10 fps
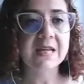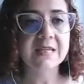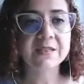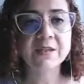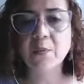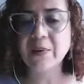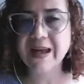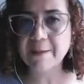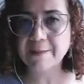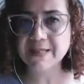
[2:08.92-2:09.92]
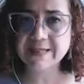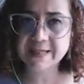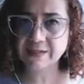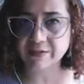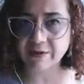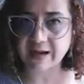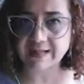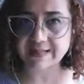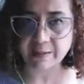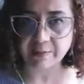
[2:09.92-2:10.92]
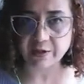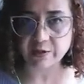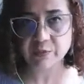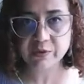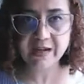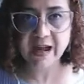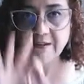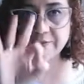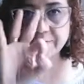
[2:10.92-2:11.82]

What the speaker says: So what happens in the Socratic seminar? We're going to have